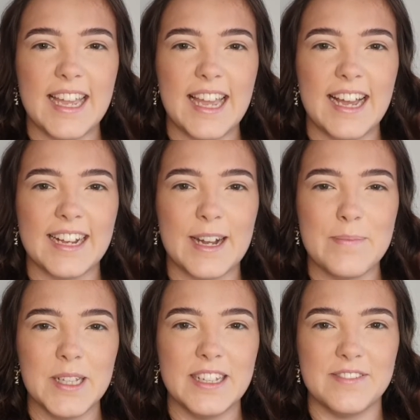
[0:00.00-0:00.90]
a
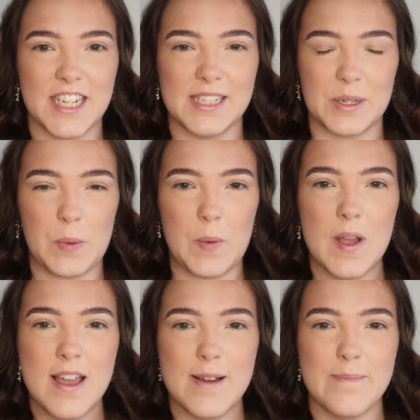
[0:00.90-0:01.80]
couple of days ago,
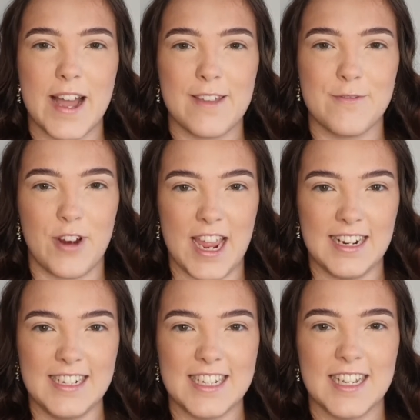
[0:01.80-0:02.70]
my
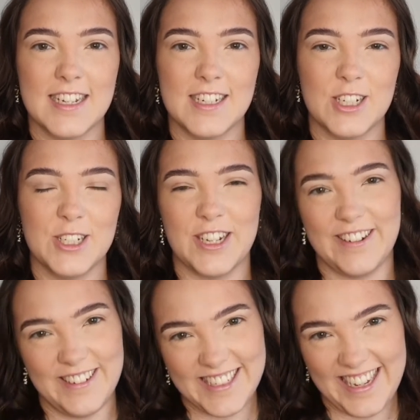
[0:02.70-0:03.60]
friend, shout
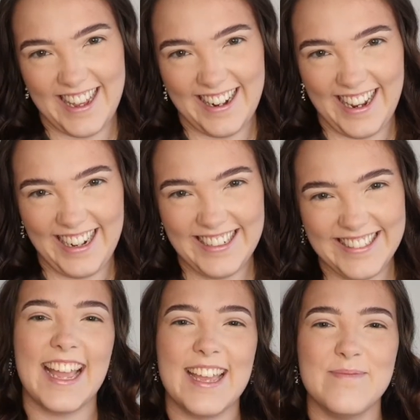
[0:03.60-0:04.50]
out to Caroline,
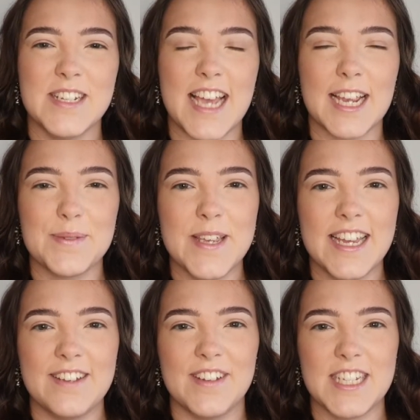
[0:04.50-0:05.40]
tagged me
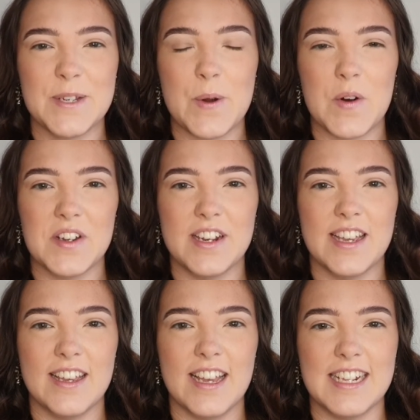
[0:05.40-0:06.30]
in a video on
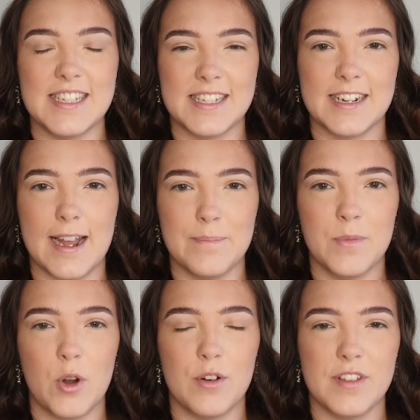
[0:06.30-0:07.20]

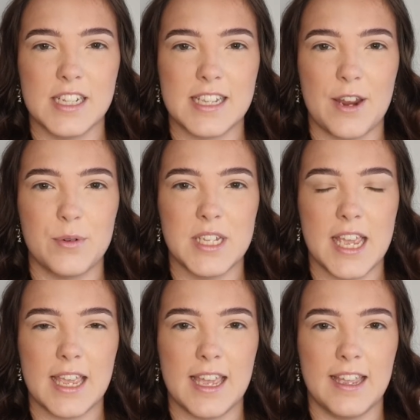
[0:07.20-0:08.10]
Instagram of this girl
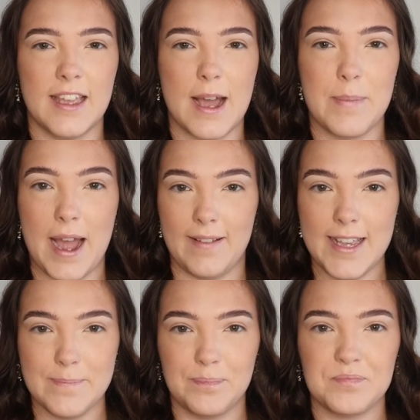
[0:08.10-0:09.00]
taking a
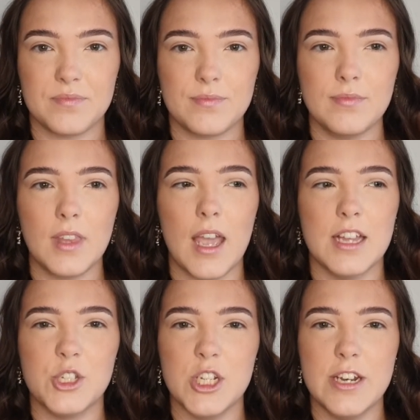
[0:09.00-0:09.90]
palette
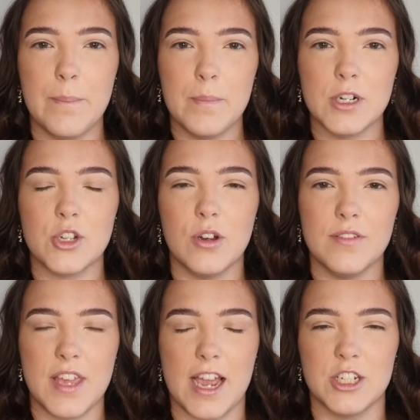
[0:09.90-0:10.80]
and she numbered all
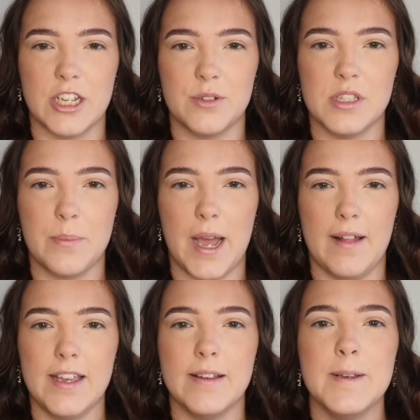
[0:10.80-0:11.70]
of the eyeshadows in the
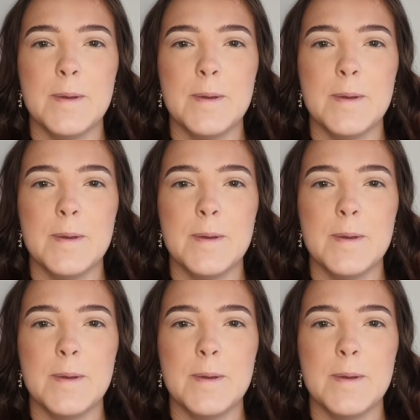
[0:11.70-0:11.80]
palette.